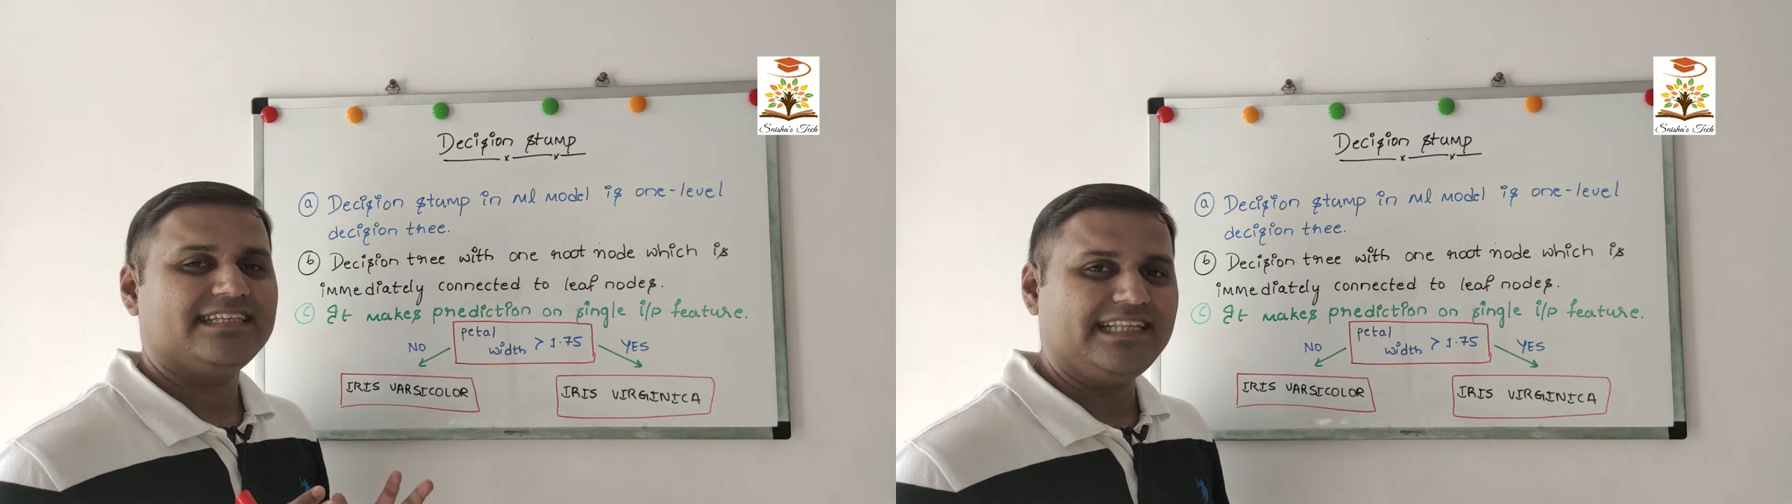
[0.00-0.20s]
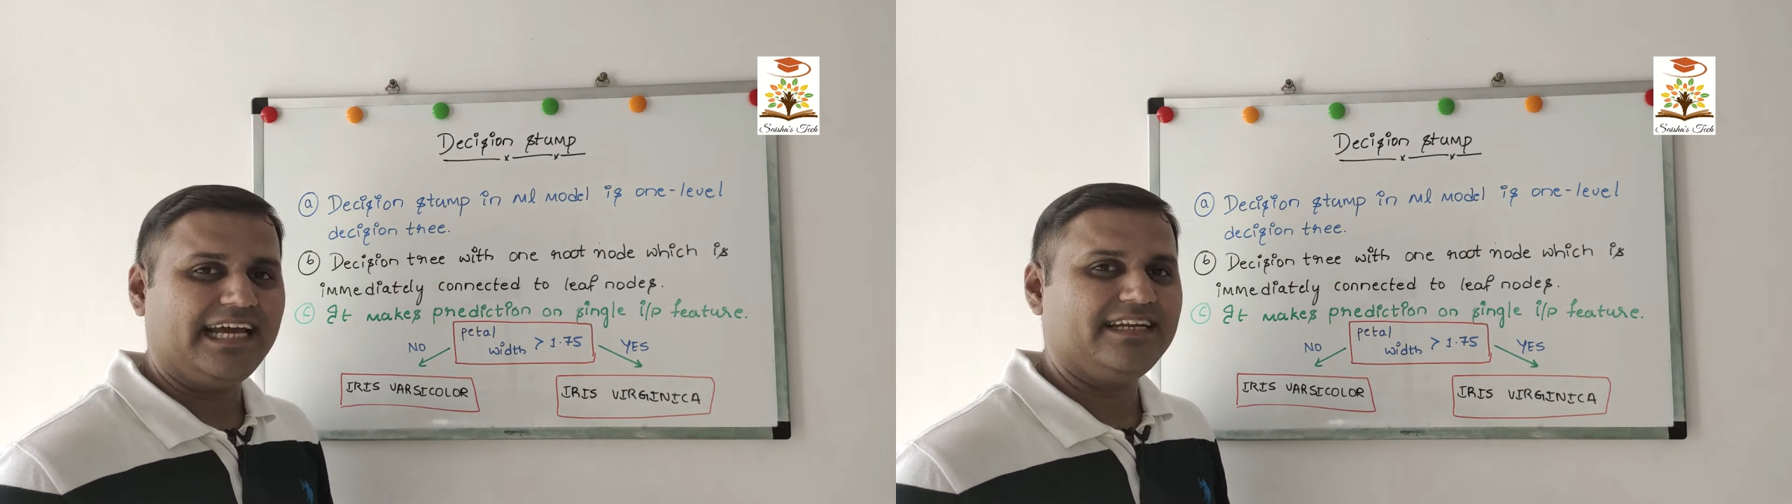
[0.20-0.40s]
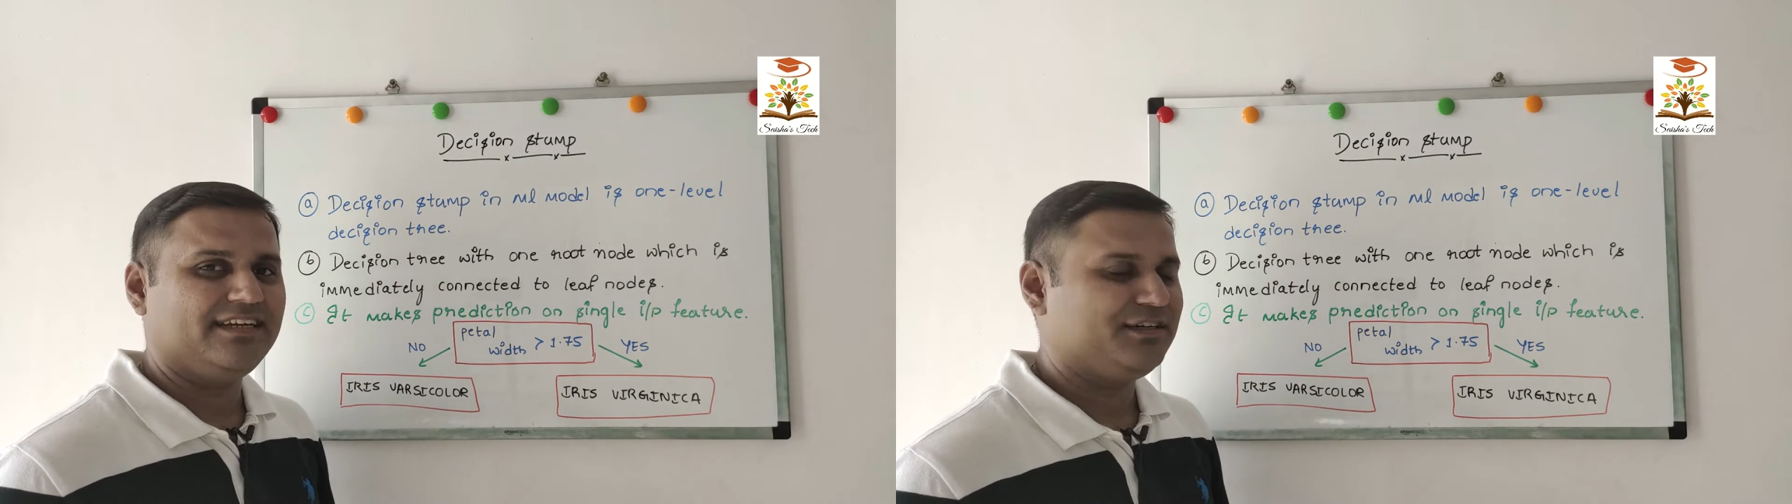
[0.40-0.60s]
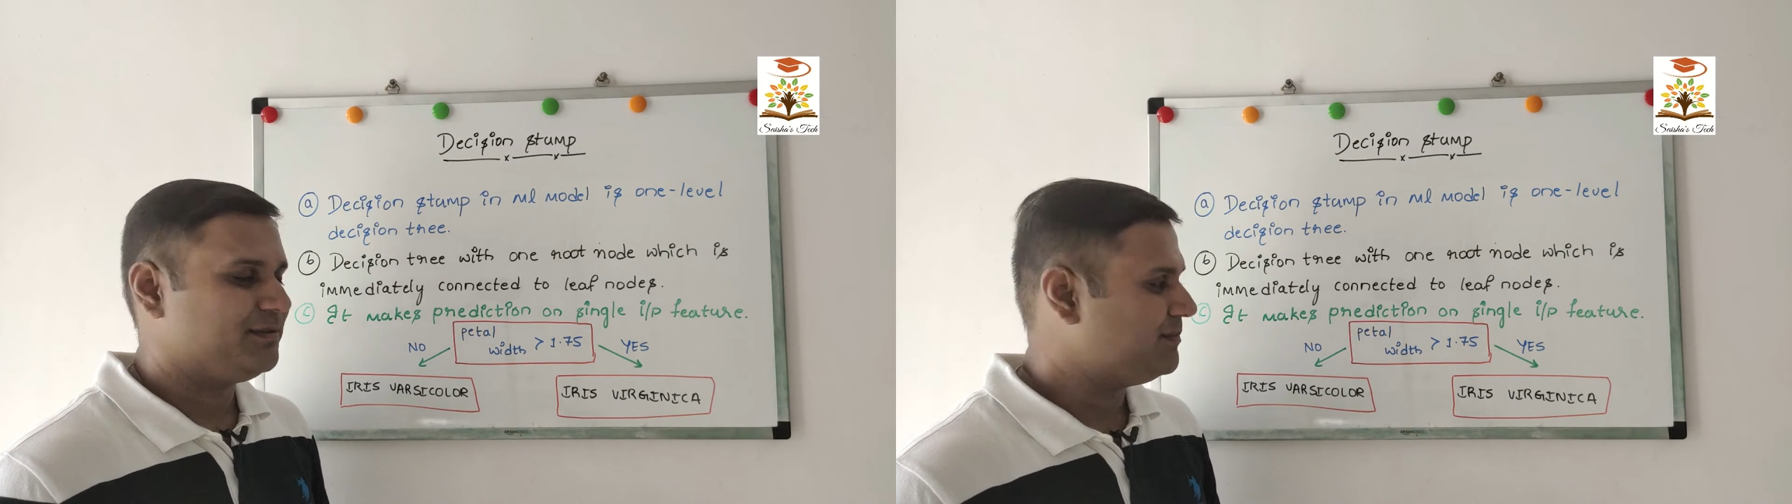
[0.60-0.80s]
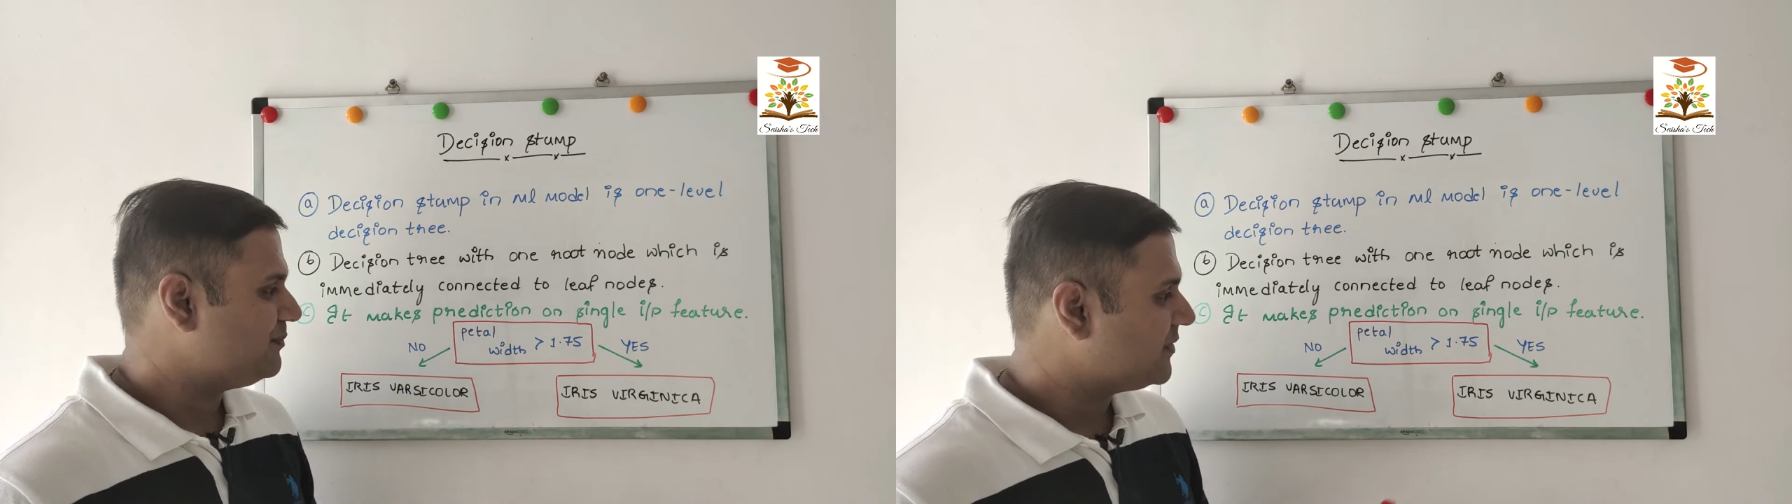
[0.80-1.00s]
then
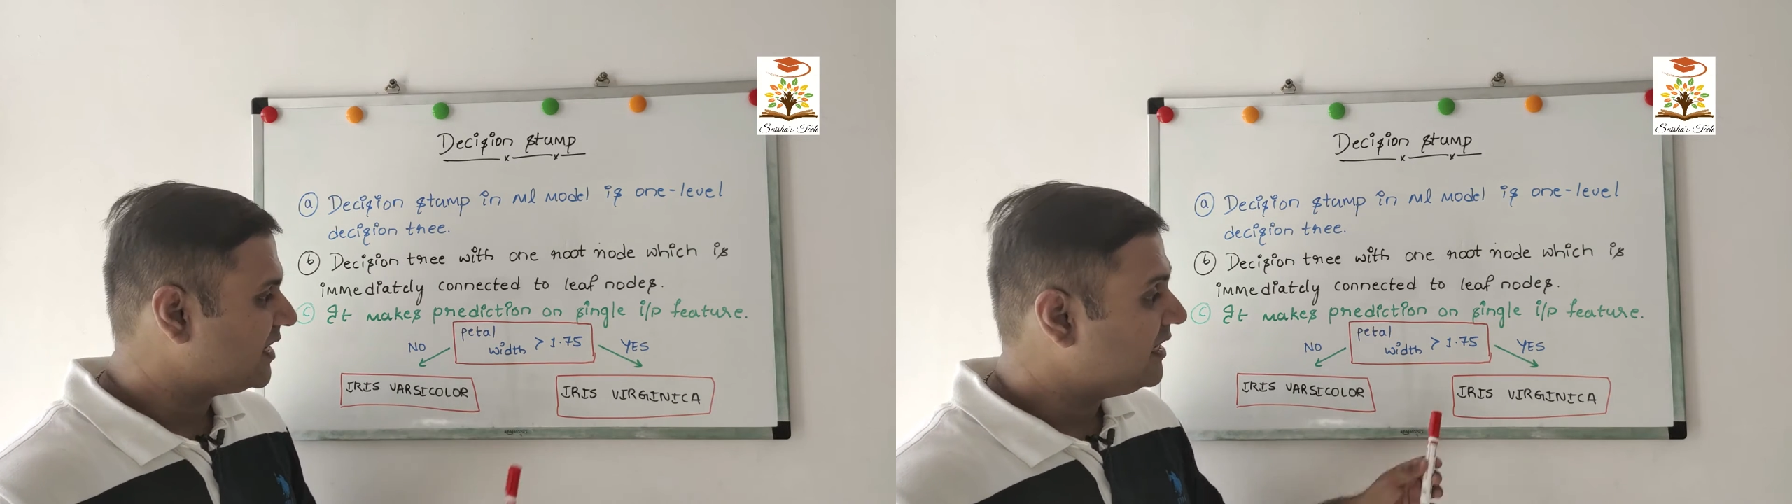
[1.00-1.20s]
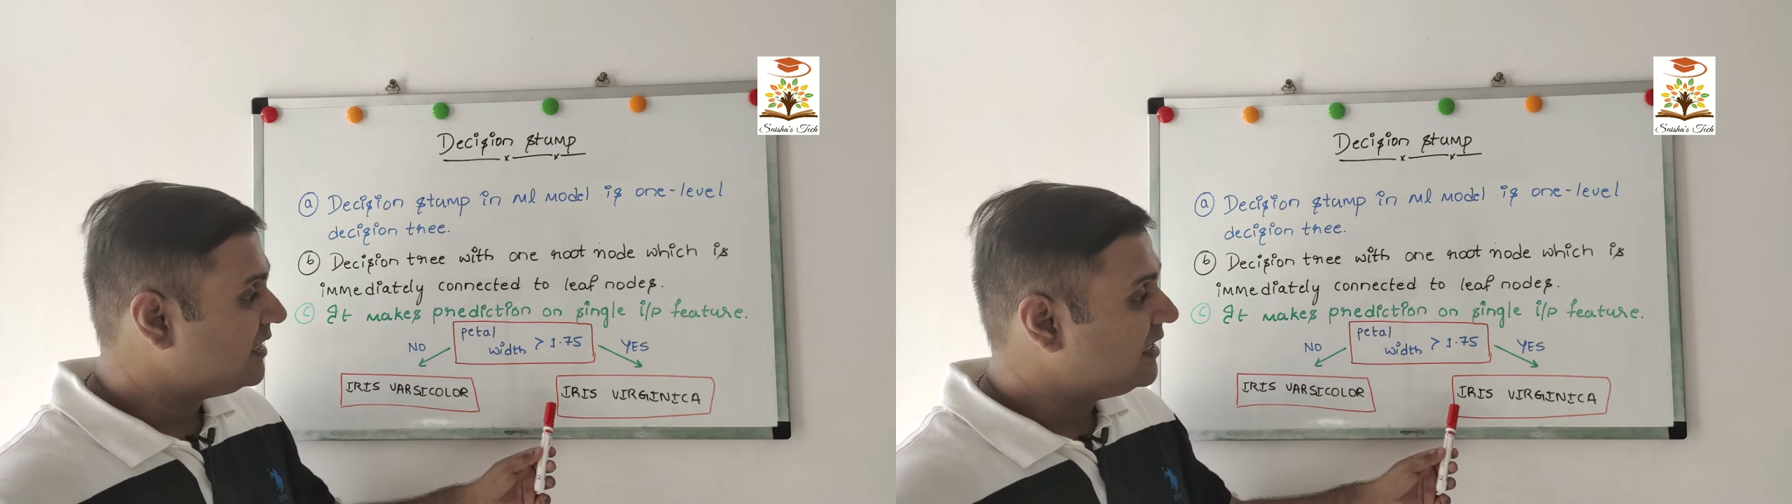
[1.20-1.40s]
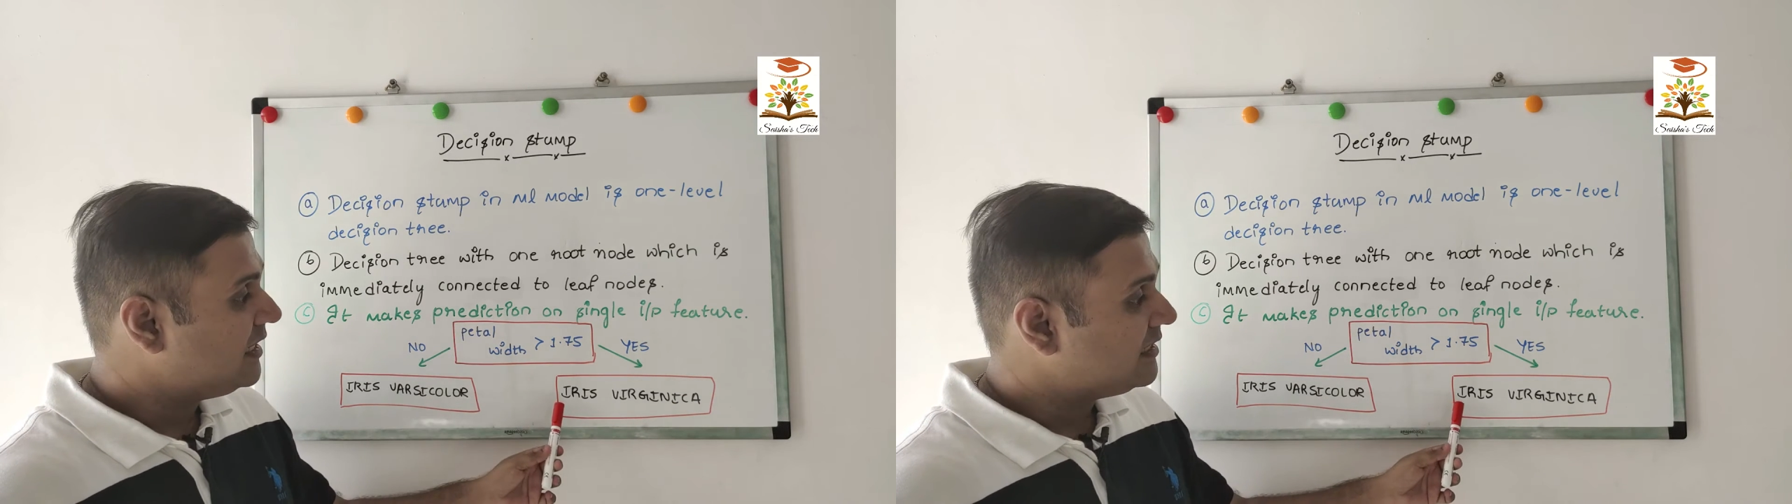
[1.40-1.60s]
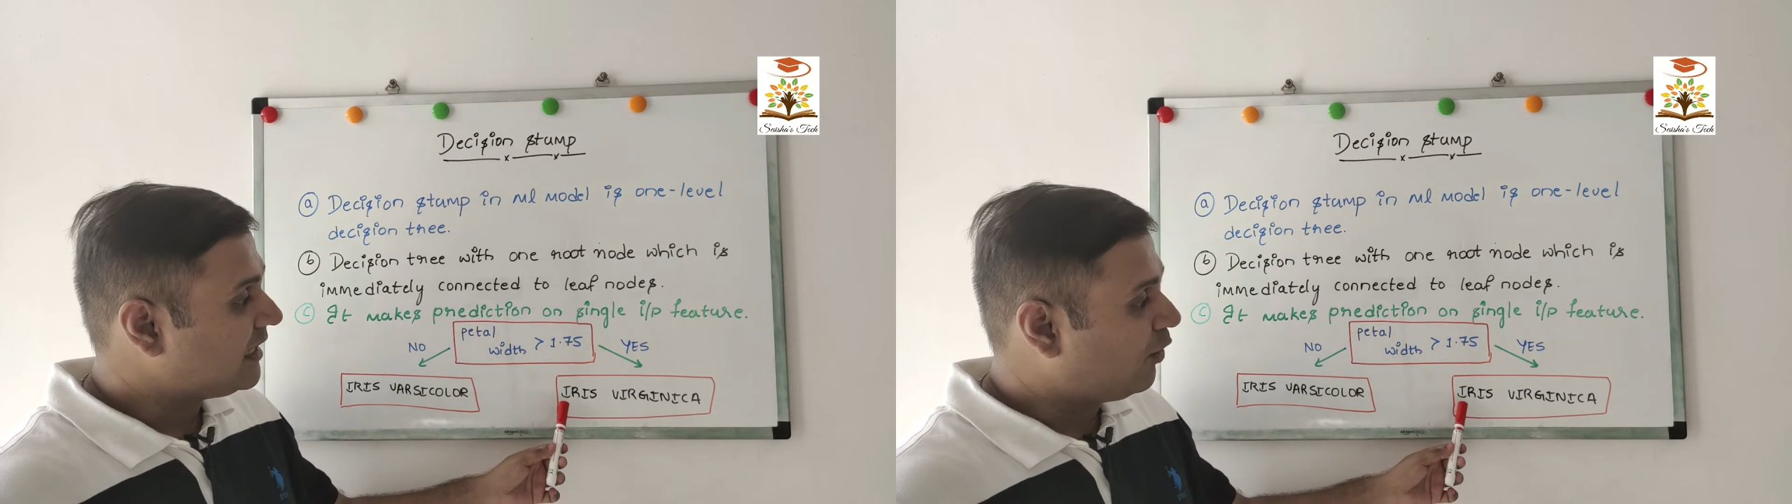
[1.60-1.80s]
the